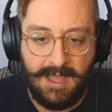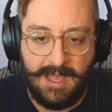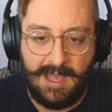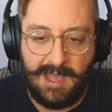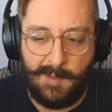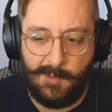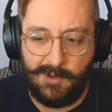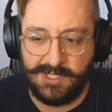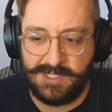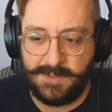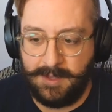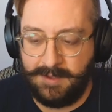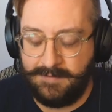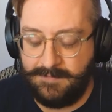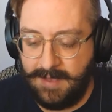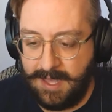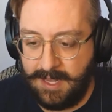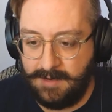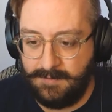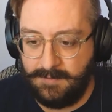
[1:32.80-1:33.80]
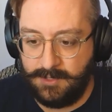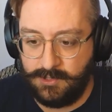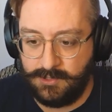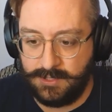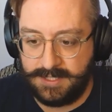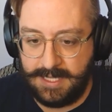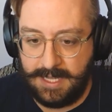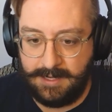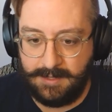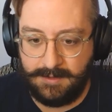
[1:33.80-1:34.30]
I'm also a big fan of
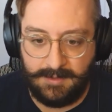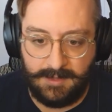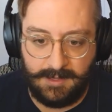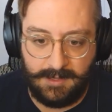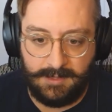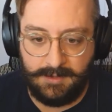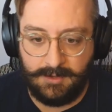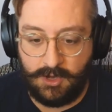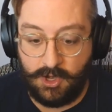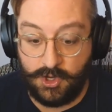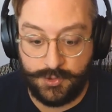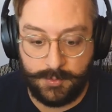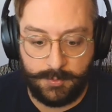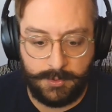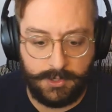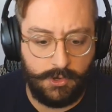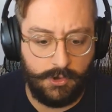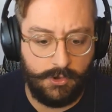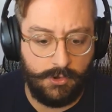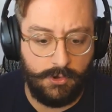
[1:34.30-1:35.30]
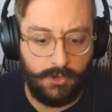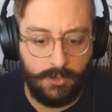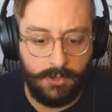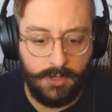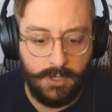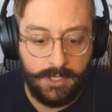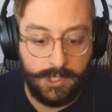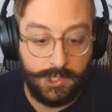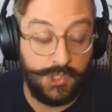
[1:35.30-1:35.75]
understanding the entrepreneurial